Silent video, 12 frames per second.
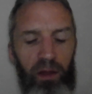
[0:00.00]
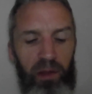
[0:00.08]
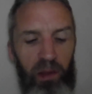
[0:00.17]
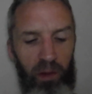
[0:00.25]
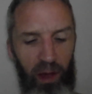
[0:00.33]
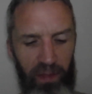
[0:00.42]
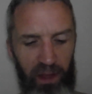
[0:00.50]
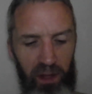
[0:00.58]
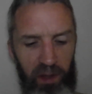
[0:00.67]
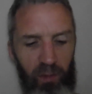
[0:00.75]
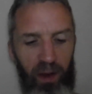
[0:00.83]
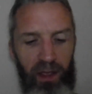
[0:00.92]
So I think
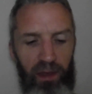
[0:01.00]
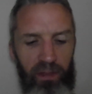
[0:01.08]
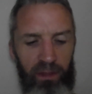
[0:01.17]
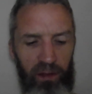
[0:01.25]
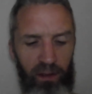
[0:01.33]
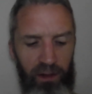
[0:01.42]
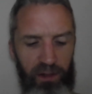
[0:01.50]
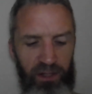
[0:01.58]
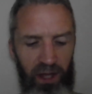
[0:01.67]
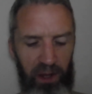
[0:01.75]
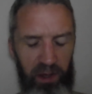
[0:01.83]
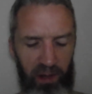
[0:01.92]
it's great that
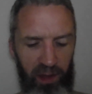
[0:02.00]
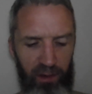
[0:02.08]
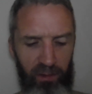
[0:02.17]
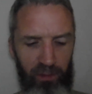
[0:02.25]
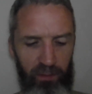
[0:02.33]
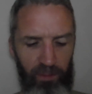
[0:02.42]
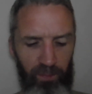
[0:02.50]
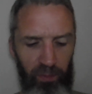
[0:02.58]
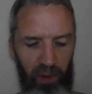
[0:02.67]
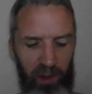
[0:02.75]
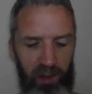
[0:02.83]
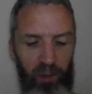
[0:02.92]
Jackson Hinkle
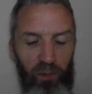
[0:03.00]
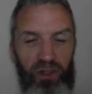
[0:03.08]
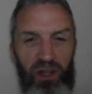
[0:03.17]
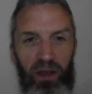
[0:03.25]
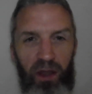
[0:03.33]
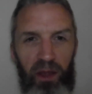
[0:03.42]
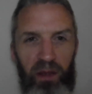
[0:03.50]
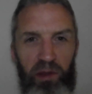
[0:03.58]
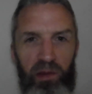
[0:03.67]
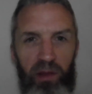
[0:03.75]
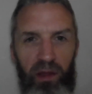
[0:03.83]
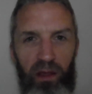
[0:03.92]
is launching
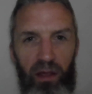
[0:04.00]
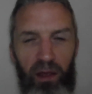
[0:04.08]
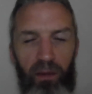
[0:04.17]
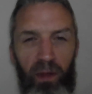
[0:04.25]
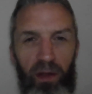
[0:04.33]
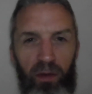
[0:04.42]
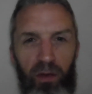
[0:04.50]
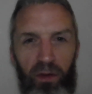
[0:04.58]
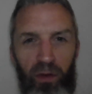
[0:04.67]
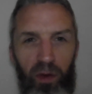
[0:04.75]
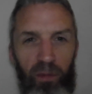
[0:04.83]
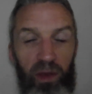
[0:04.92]
his
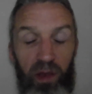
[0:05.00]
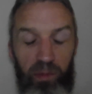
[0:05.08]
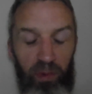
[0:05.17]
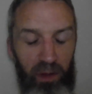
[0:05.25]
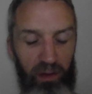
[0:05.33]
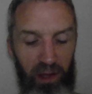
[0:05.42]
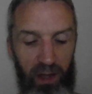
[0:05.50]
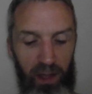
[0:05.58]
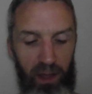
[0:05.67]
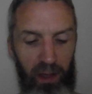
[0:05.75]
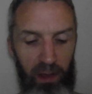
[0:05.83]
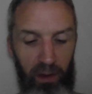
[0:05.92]
American Communist Party.
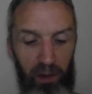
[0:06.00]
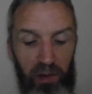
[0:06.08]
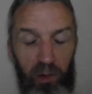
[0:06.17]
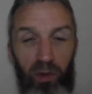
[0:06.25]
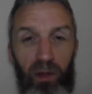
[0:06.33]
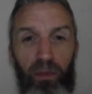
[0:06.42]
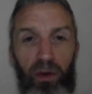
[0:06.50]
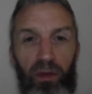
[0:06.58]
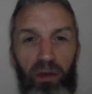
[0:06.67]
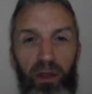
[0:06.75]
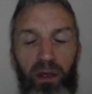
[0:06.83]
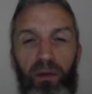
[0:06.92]
I saw him
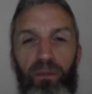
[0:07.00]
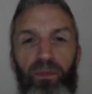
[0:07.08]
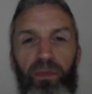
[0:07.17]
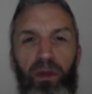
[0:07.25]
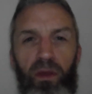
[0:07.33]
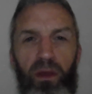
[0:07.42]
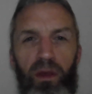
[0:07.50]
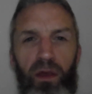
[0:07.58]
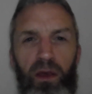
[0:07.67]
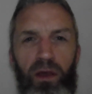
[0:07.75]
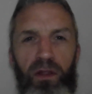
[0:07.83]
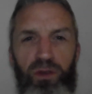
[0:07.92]
on
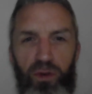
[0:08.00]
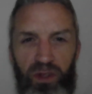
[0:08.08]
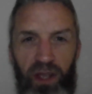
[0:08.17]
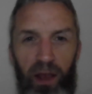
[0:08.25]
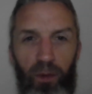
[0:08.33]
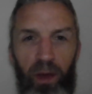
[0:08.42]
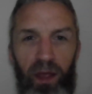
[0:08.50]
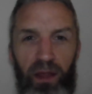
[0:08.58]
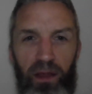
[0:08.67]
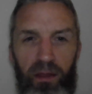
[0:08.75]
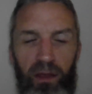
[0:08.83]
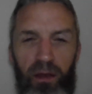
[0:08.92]
George
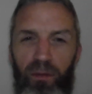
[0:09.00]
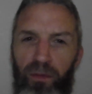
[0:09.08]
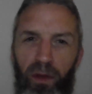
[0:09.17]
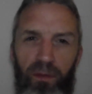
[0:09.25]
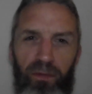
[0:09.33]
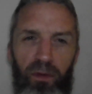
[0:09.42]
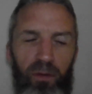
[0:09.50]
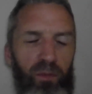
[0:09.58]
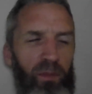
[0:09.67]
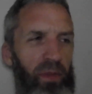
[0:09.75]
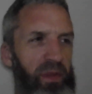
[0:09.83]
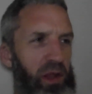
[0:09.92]
Galloway a few
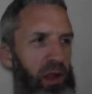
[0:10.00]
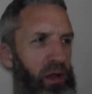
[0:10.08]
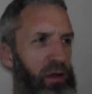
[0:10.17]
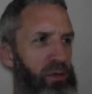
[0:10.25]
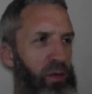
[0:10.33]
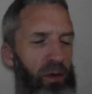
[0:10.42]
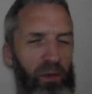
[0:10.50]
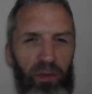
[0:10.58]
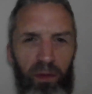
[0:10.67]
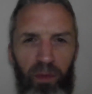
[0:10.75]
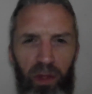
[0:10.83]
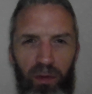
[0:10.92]
months ago on
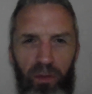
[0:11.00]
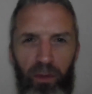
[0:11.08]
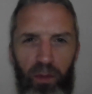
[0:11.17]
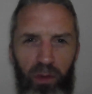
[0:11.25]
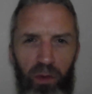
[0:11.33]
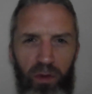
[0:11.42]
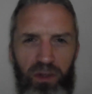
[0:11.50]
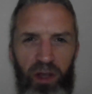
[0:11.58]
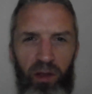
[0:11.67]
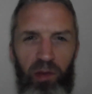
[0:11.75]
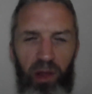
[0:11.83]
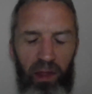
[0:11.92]
the Mother of All talk shows.